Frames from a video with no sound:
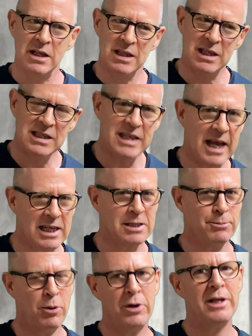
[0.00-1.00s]
The
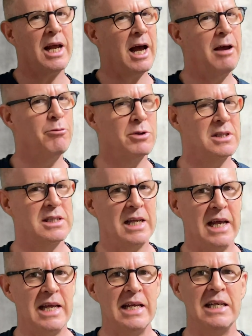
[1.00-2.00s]
next point I would
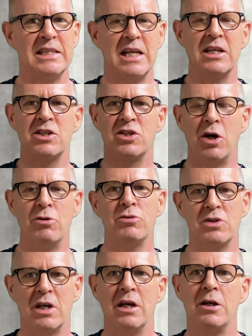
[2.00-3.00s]
say is
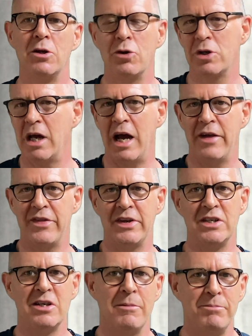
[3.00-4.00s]
don't look at the
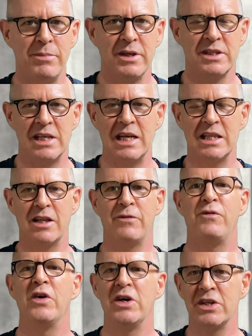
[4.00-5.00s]
numbers in the
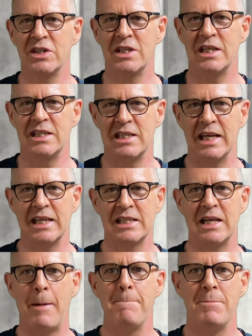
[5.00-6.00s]
first
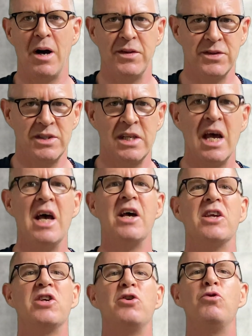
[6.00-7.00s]
6 months.
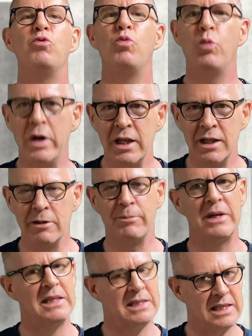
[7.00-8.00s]
You will
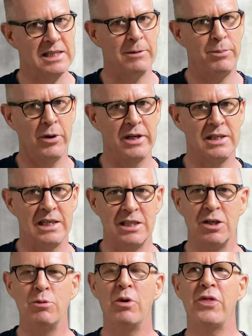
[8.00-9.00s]
be disappointed.
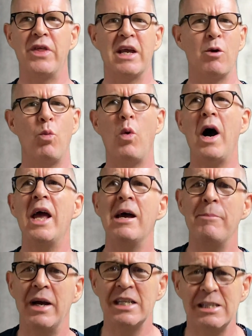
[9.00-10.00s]
You will think, why
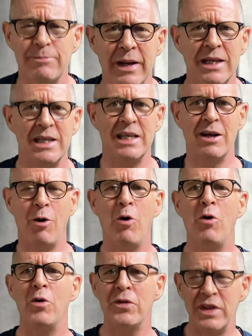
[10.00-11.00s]
am I spending
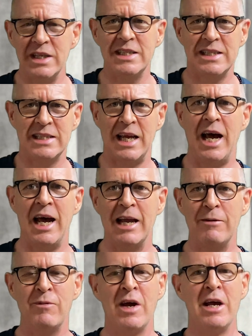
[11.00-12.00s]
all this
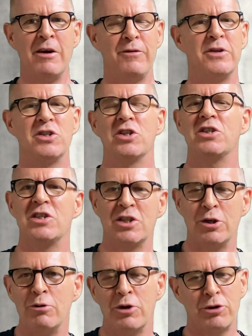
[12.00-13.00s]
time for just
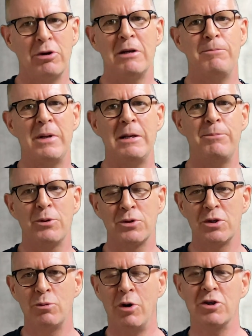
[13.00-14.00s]
two or three people
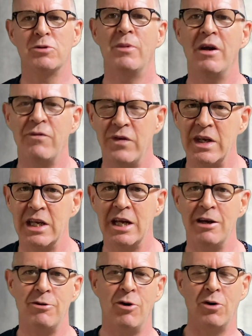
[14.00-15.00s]
to watch my
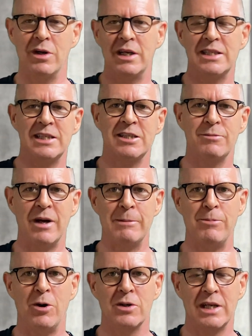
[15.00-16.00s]
video or listen to my
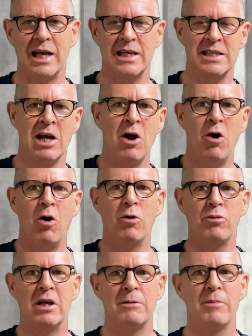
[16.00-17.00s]
podcast or
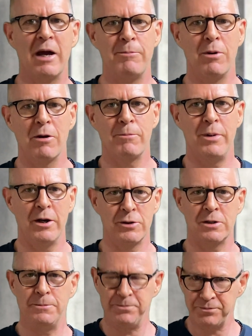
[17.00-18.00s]
read my blog
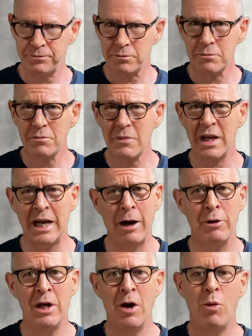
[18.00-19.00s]
post?
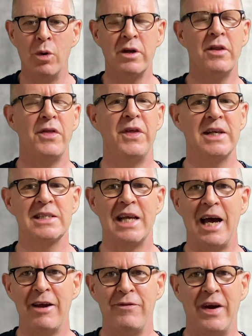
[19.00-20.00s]
Now, one of the things
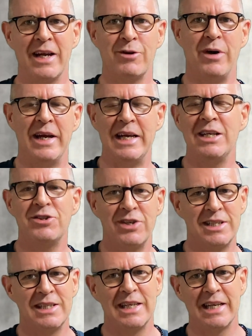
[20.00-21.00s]
that I find quite
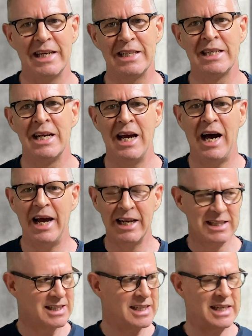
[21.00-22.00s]
interesting is I
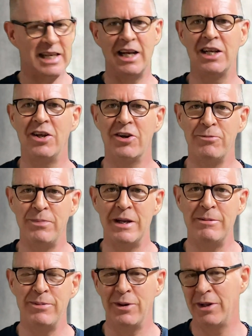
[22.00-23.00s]
see a lot of
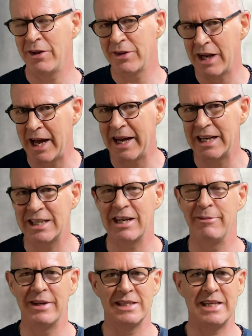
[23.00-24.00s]
people online
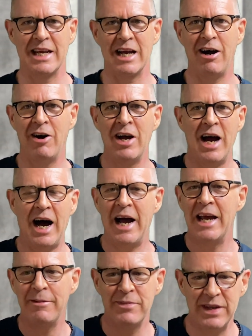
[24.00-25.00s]
coming and saying, oh, I
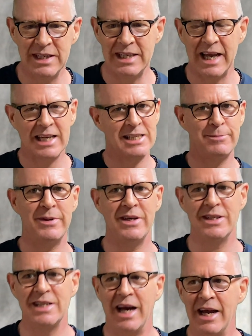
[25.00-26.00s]
am this
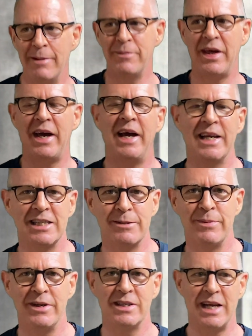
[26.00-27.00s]
expert, I am that
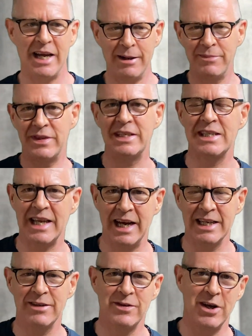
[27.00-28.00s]
expert, I am this
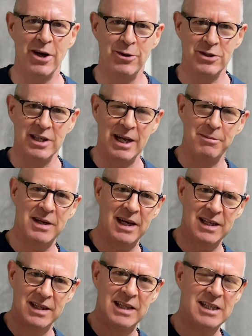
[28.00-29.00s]
kind of coach, and I'm
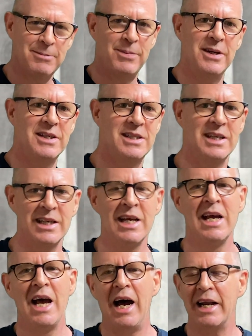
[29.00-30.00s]
kind of this person.
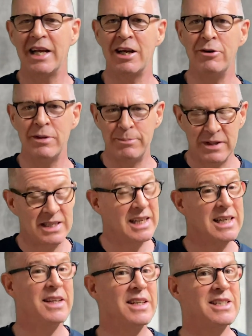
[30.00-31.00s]
And I go on,
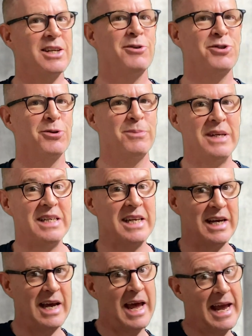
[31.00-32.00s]
particularly the social
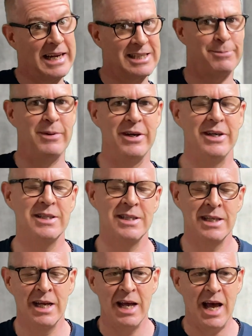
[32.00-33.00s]
media experts,